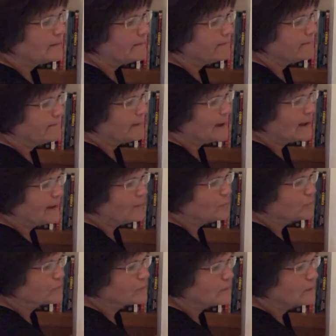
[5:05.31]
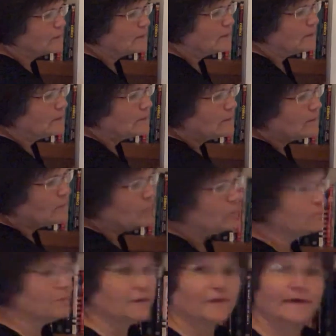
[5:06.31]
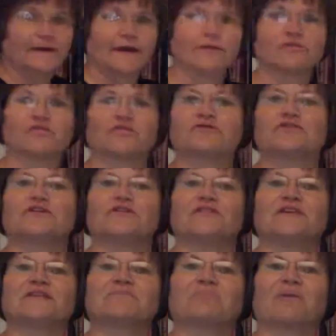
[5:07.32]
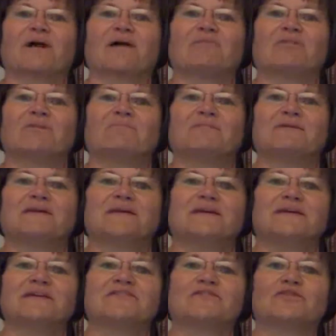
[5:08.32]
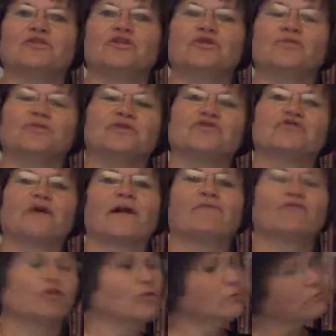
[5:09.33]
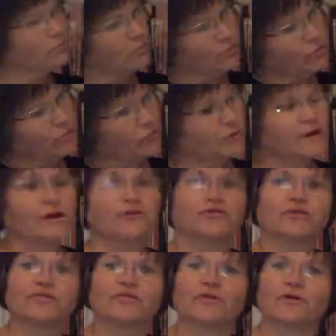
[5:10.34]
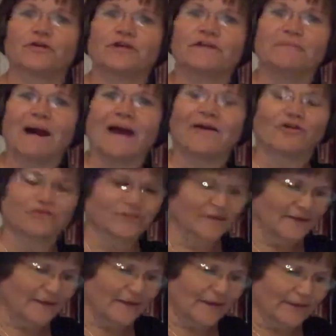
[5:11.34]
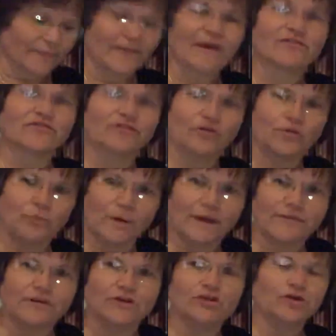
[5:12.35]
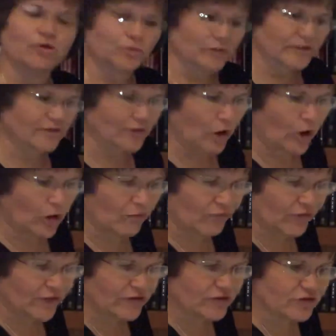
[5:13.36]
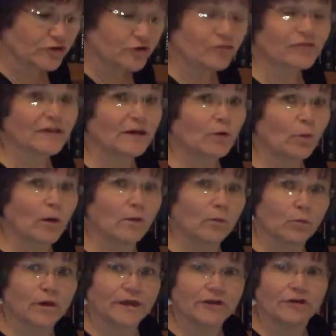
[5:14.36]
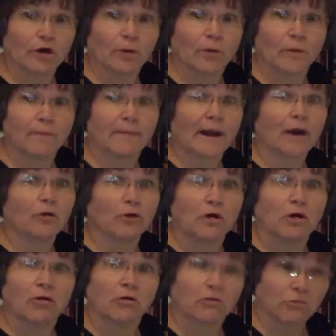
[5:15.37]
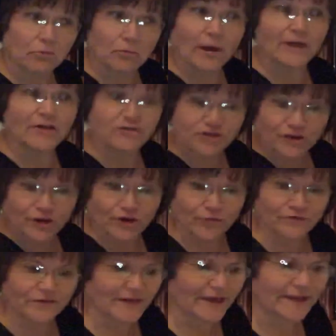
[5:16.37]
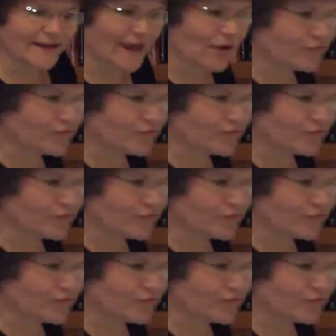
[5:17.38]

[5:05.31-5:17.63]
miles would be the answer to this problem. So you would travel 330 miles. That's the way that you would solve this using what we know about ratios and how